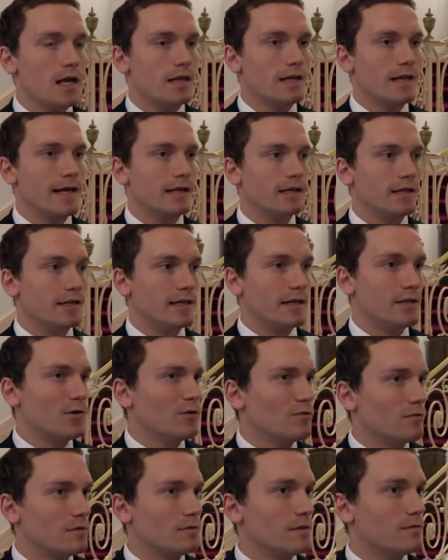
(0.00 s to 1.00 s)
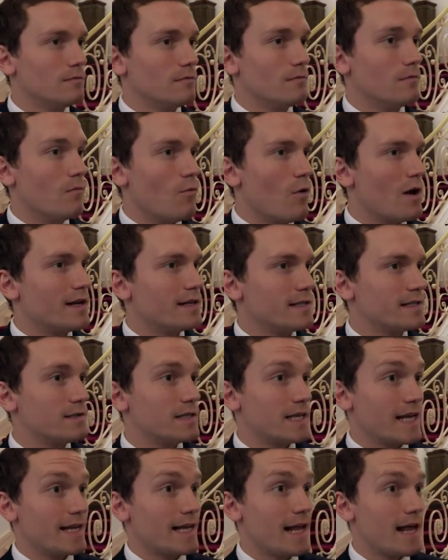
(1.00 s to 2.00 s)
lately. They don't want to
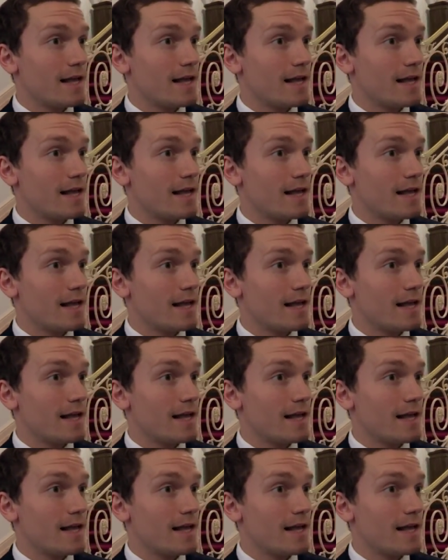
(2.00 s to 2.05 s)
say